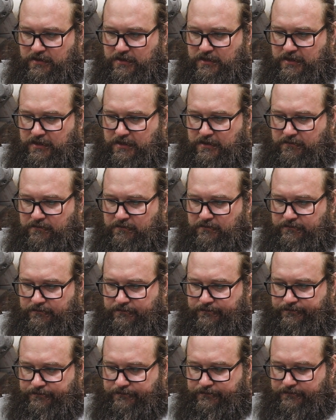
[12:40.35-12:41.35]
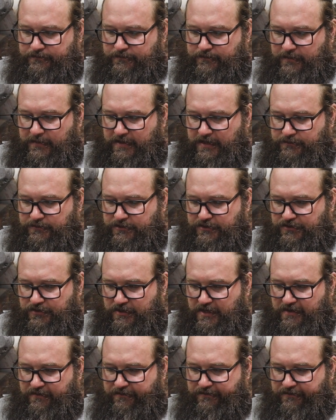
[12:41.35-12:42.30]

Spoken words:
I'm just trying